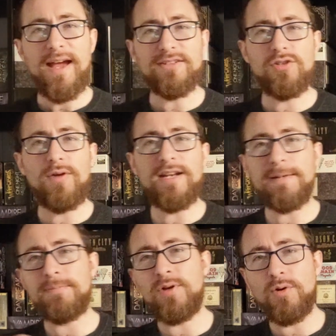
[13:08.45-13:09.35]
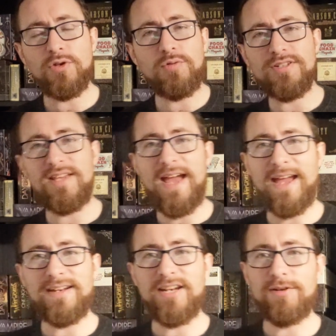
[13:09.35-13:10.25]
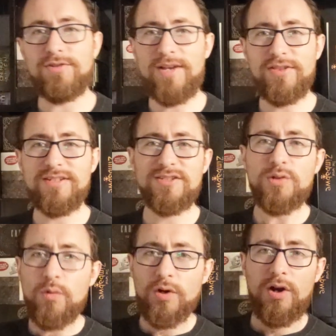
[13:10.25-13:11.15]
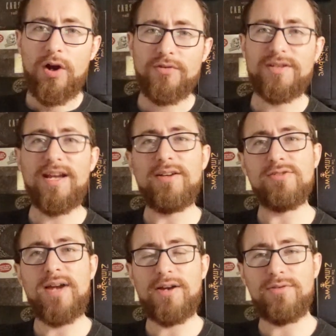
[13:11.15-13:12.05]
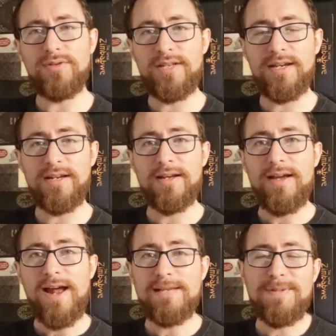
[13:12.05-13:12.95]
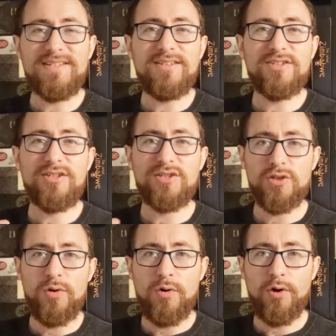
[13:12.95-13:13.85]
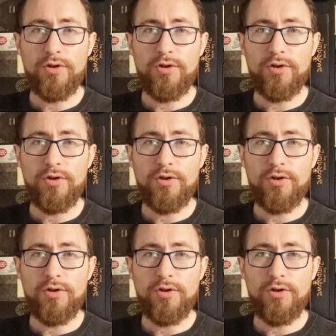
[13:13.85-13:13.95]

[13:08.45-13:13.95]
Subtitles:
And so you end up going towards the end here, and you get this scorecard that tells you how you did, and it's basically just a score.